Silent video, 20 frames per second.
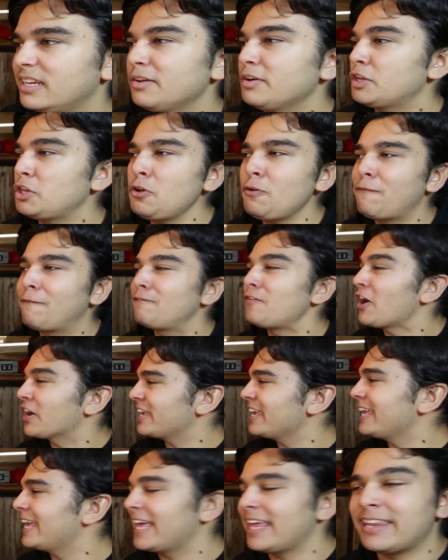Derek, you
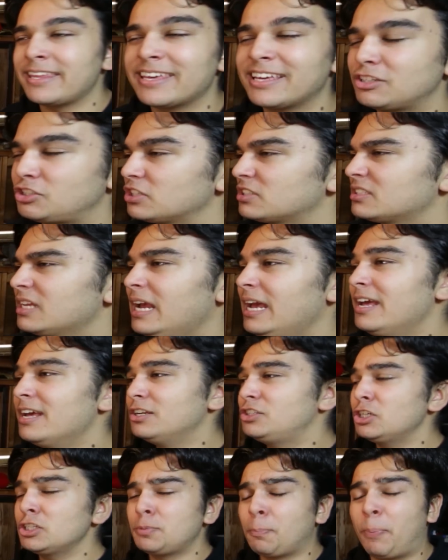idiot. Just,
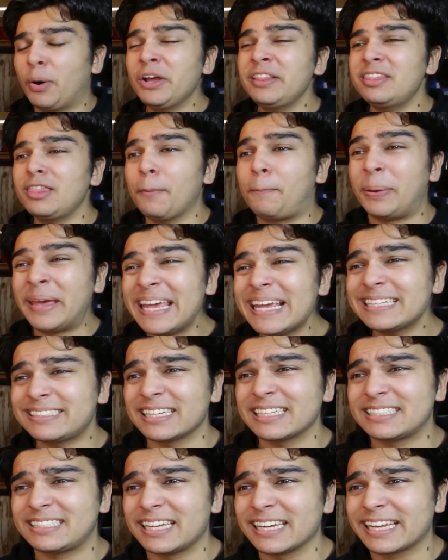just put the
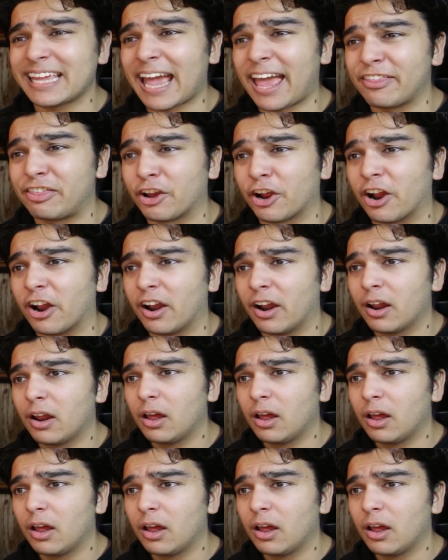pieces together.